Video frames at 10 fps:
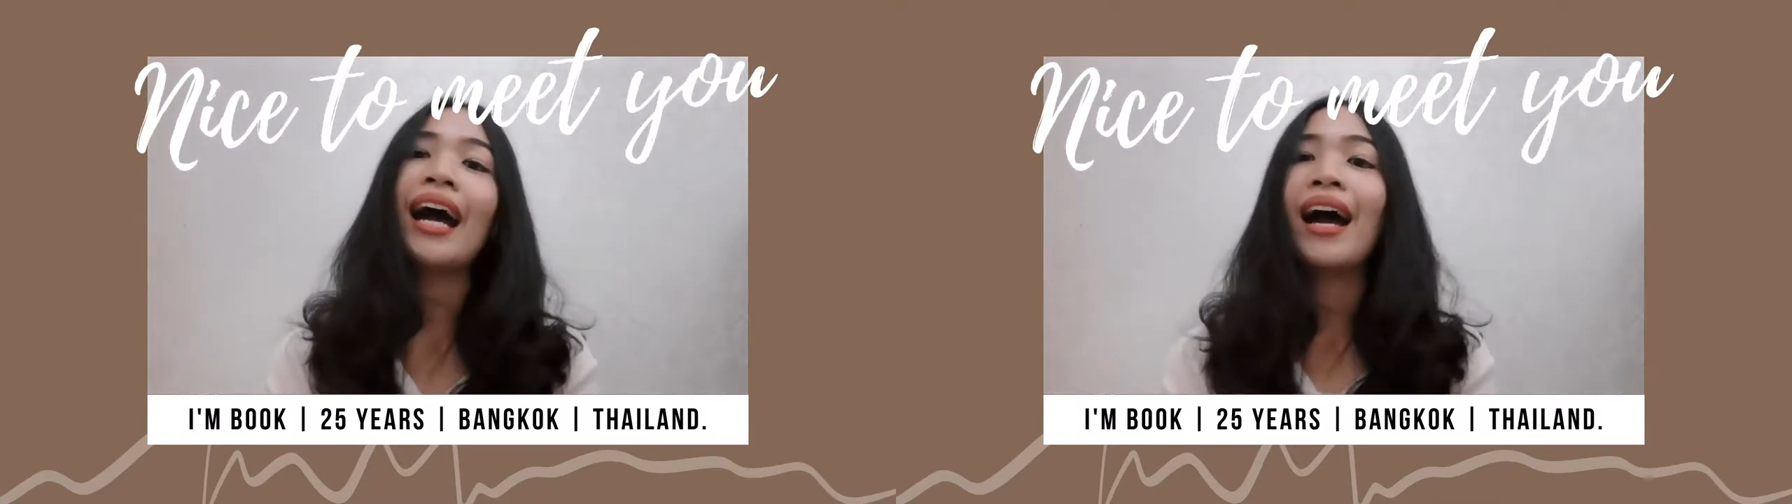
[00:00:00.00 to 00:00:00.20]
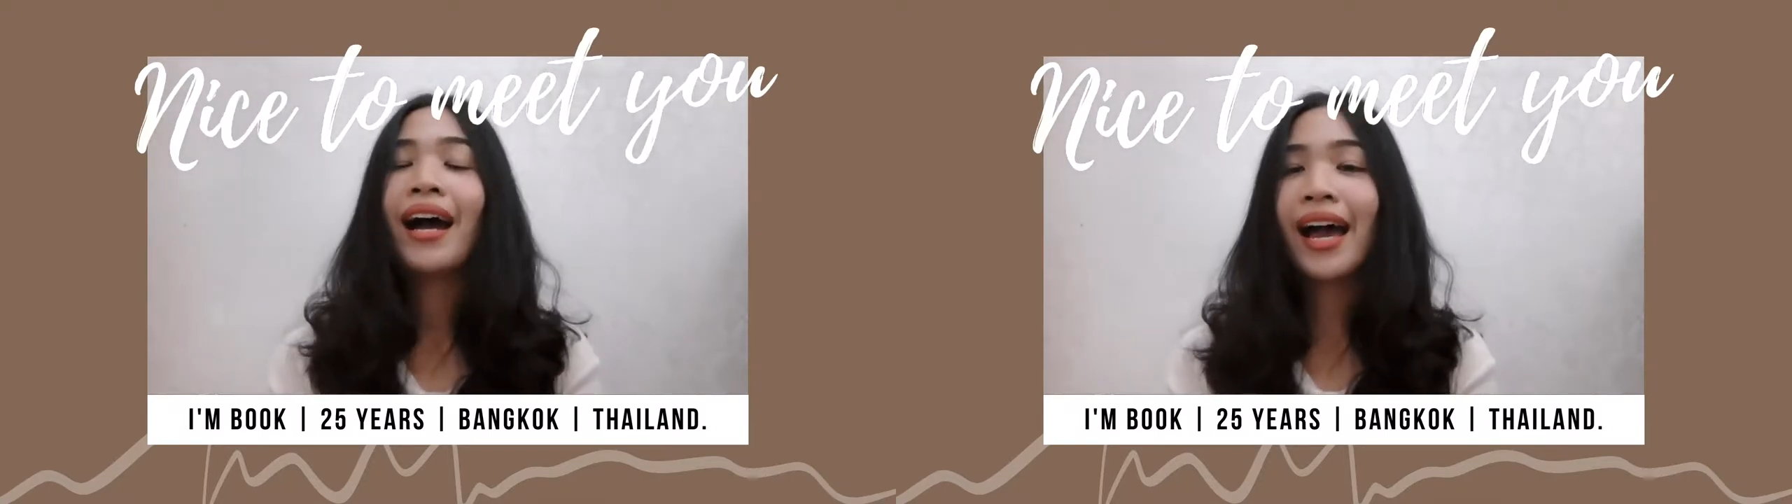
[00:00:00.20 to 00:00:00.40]

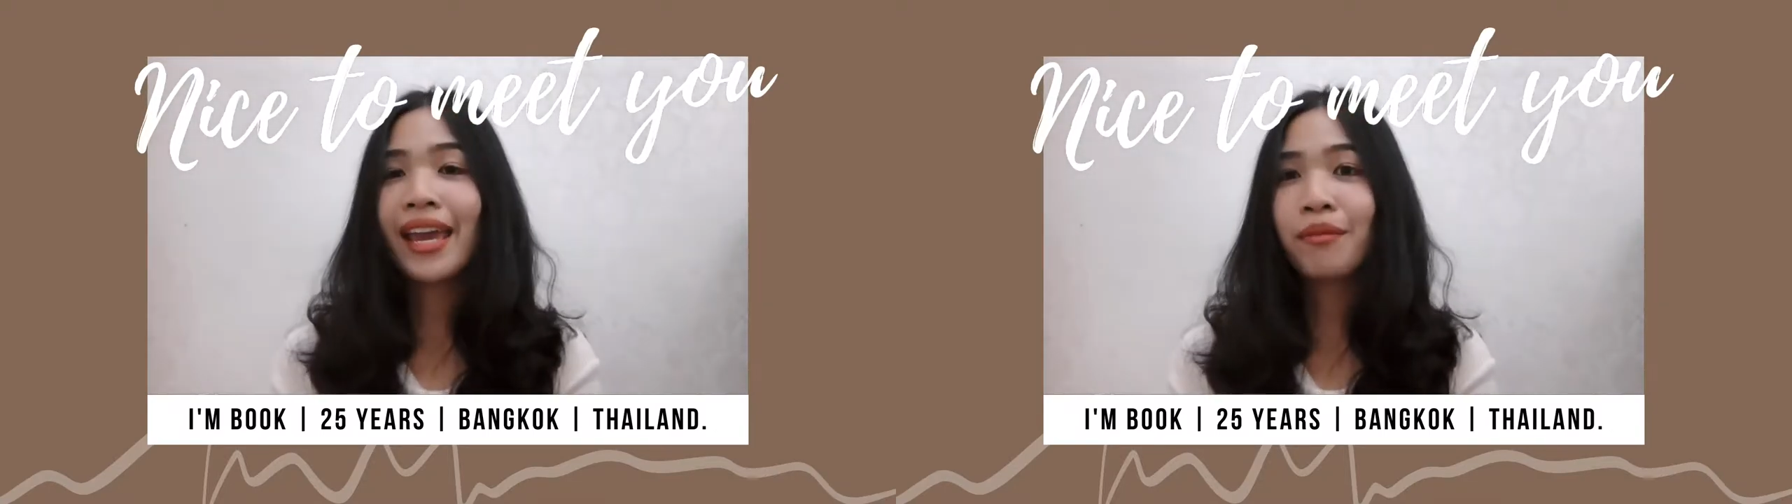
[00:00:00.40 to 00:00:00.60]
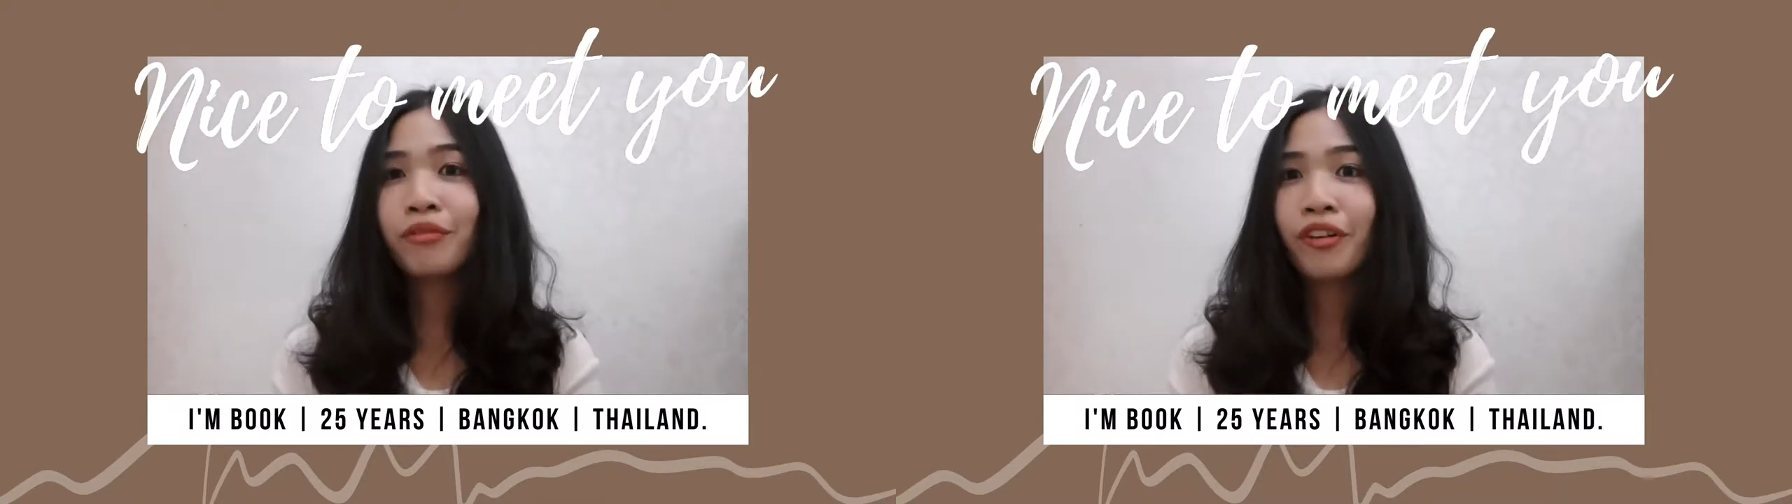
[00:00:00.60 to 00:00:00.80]
I am
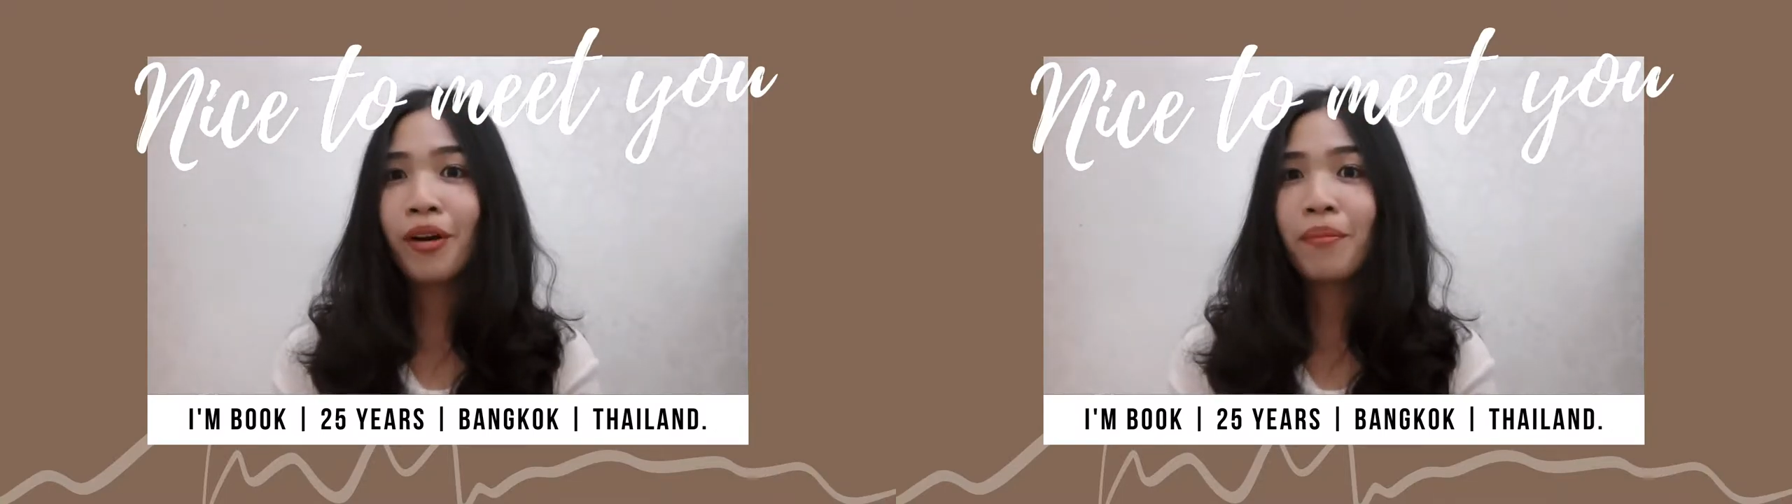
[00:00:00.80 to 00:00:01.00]
from